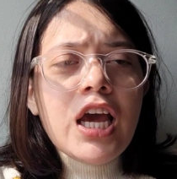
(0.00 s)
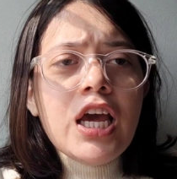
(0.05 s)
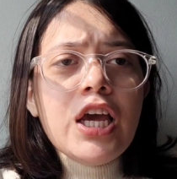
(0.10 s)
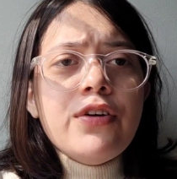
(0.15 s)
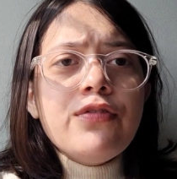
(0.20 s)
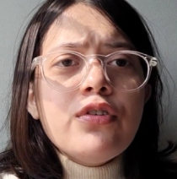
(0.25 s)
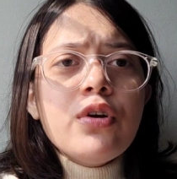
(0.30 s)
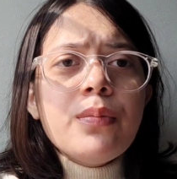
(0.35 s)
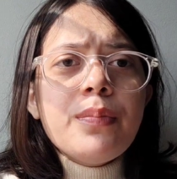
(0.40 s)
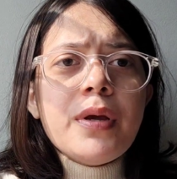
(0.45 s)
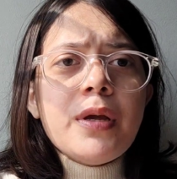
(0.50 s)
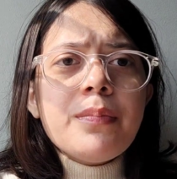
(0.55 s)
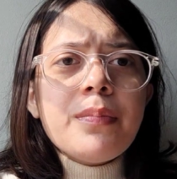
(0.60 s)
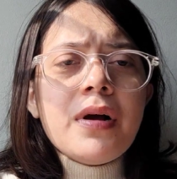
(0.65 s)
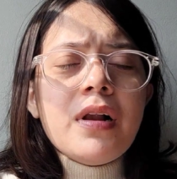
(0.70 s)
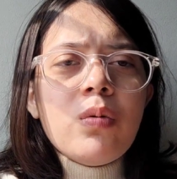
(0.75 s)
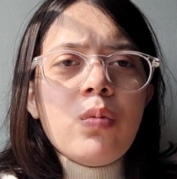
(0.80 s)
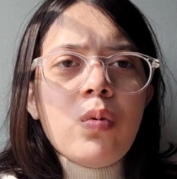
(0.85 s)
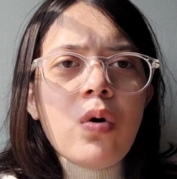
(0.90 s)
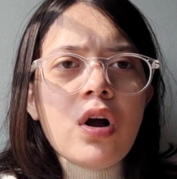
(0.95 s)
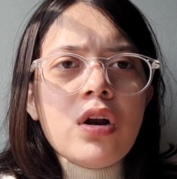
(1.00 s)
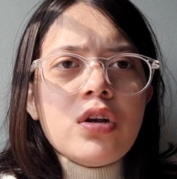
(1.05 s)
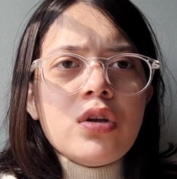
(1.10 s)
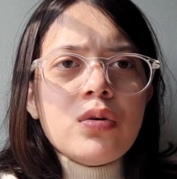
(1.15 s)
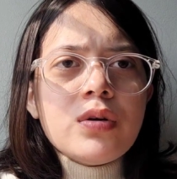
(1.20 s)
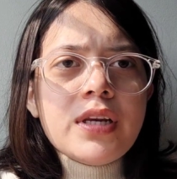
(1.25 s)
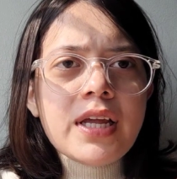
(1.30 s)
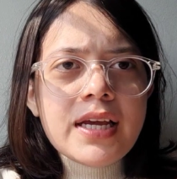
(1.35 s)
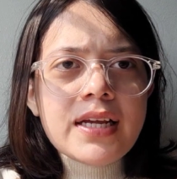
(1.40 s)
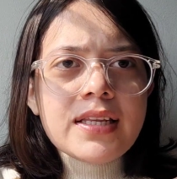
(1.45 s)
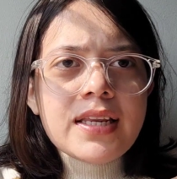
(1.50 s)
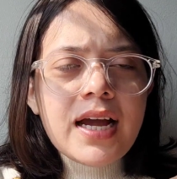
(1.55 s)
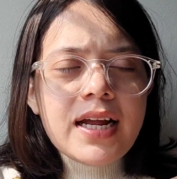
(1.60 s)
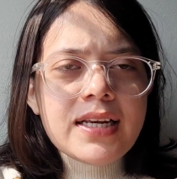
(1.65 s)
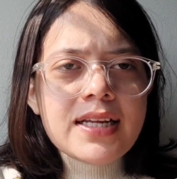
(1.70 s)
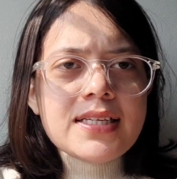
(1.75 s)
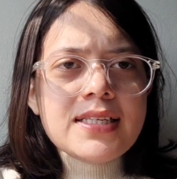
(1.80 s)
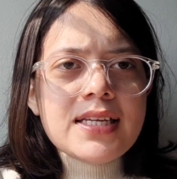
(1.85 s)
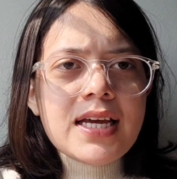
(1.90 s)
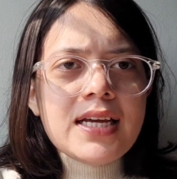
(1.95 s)
If you people want to take
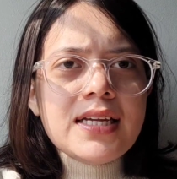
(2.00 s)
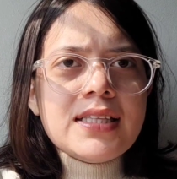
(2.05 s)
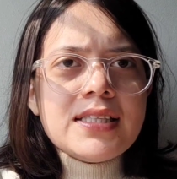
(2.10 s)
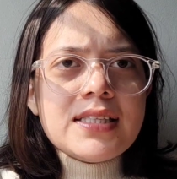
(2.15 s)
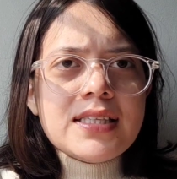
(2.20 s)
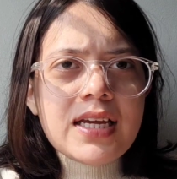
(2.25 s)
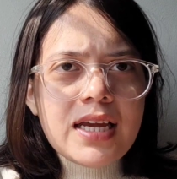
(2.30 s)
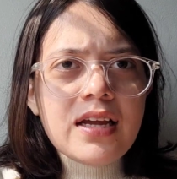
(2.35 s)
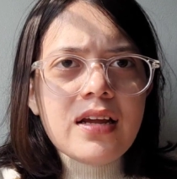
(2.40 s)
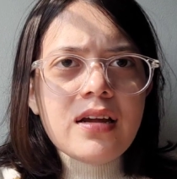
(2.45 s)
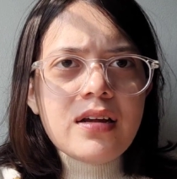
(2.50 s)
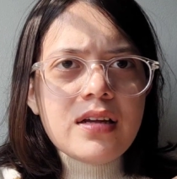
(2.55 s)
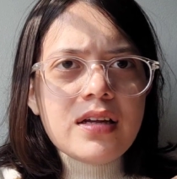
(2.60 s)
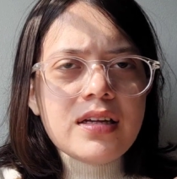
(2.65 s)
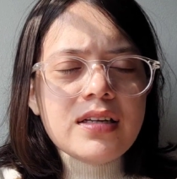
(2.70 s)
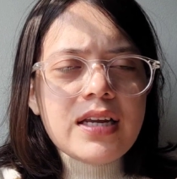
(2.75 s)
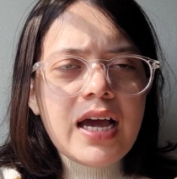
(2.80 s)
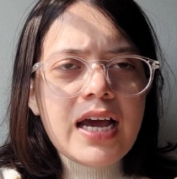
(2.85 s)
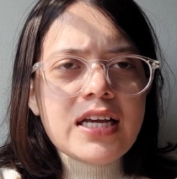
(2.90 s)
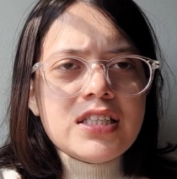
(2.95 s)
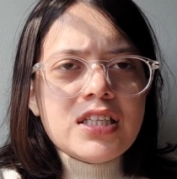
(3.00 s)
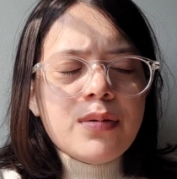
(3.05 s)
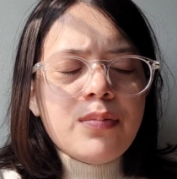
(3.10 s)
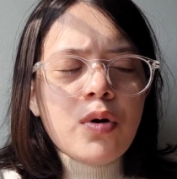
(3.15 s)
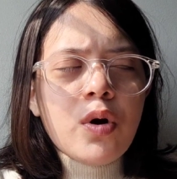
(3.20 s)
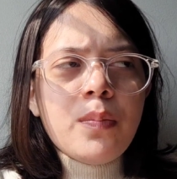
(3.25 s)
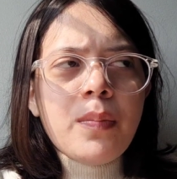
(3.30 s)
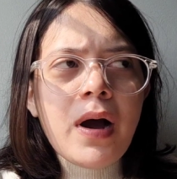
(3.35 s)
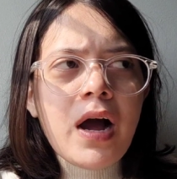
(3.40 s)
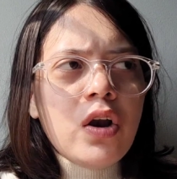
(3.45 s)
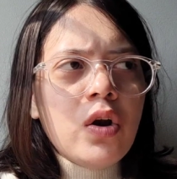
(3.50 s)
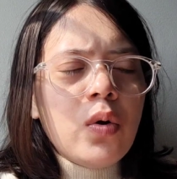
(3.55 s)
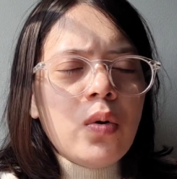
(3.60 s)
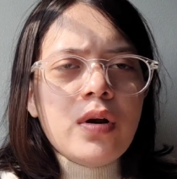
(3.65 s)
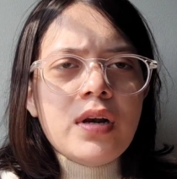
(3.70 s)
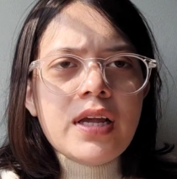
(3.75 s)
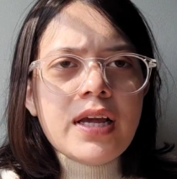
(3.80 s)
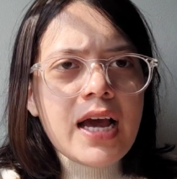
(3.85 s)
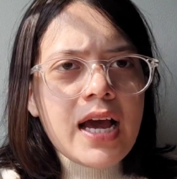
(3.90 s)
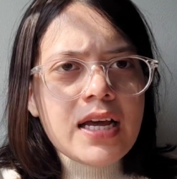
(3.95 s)
data science, IISER Bhopal
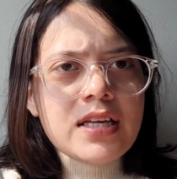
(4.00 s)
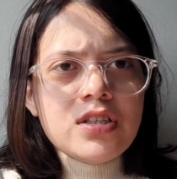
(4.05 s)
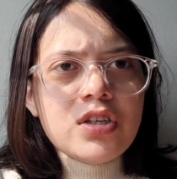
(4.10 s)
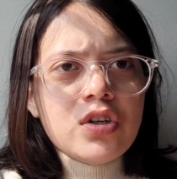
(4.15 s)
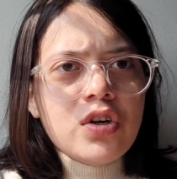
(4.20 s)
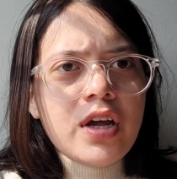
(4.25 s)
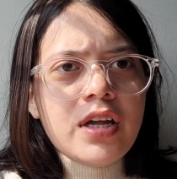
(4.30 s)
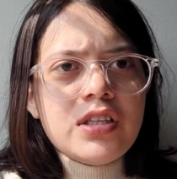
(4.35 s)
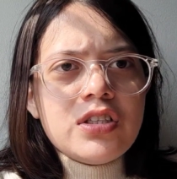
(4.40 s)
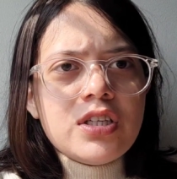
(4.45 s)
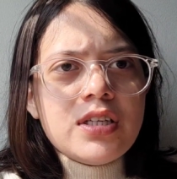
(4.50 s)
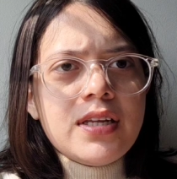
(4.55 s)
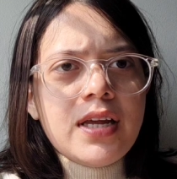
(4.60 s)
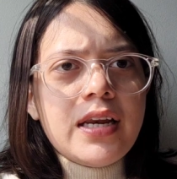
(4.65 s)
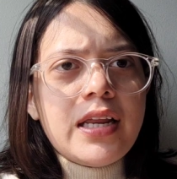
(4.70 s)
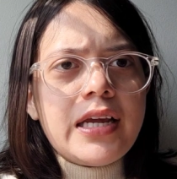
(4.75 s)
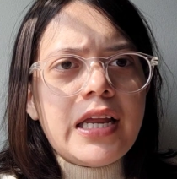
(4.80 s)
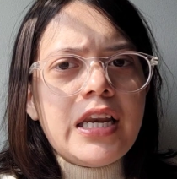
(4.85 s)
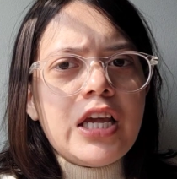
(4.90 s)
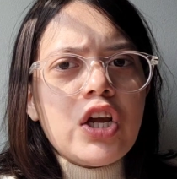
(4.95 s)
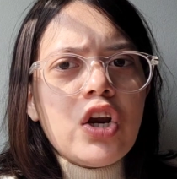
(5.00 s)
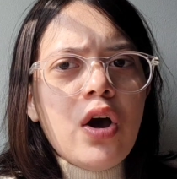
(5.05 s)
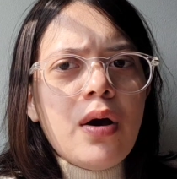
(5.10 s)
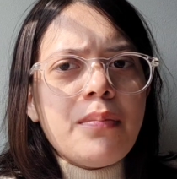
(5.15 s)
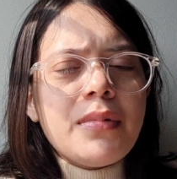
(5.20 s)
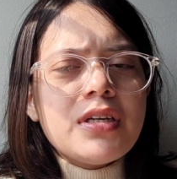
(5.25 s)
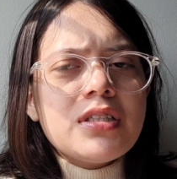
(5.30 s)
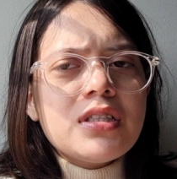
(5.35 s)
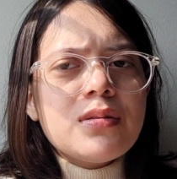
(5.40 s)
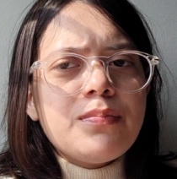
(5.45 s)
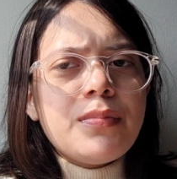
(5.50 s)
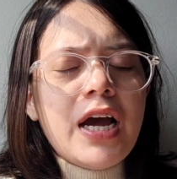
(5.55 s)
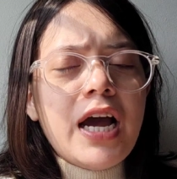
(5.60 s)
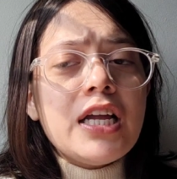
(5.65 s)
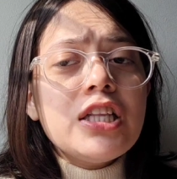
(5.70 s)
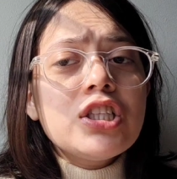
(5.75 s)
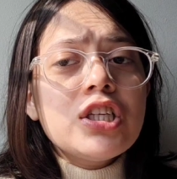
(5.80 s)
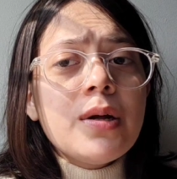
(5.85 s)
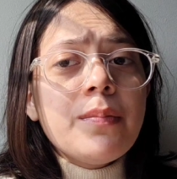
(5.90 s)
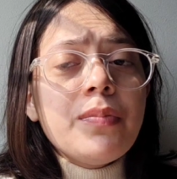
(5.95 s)
only has, you know, engineering and economics
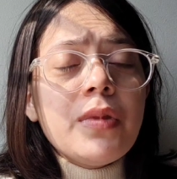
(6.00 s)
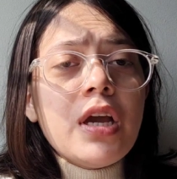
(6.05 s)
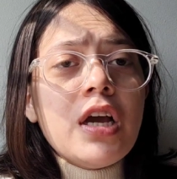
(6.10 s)
branch.